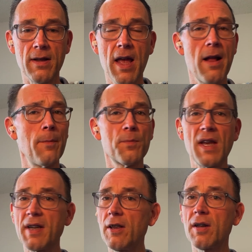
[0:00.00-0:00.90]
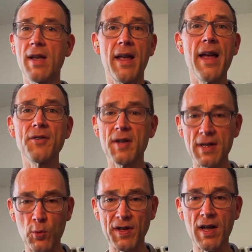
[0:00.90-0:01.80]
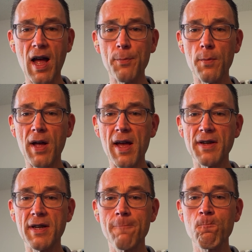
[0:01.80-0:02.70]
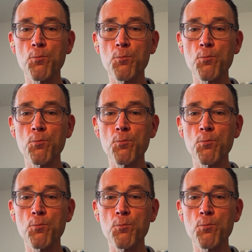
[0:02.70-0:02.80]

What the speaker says: And they said, look, the account system wasn't compromised.